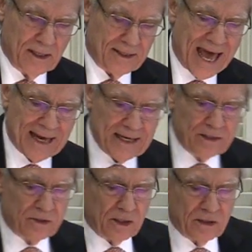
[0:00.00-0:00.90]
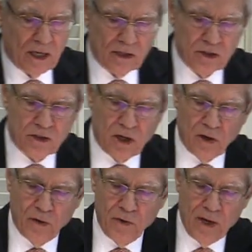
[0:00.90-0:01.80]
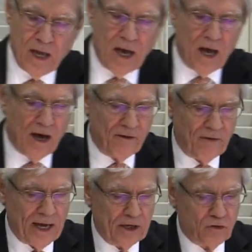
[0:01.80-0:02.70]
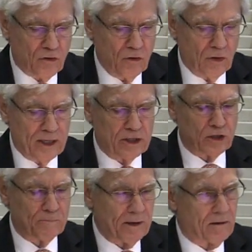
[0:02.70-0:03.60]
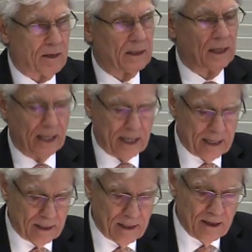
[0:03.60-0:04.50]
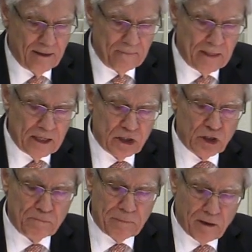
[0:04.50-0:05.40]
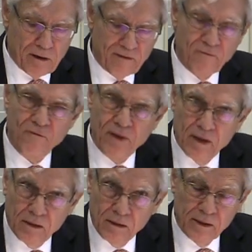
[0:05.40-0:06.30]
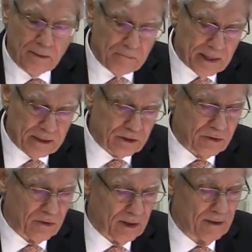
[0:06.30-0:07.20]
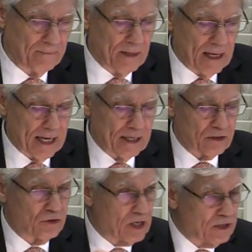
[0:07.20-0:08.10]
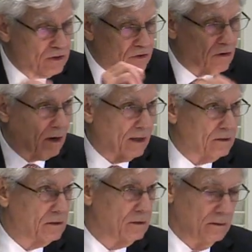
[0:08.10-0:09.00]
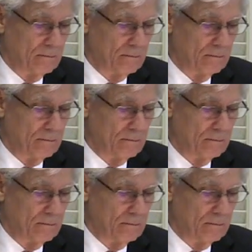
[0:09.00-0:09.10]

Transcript: That is the touchstone of a truly Spirit led, Spirit filled ministry. It is Jesus Christ.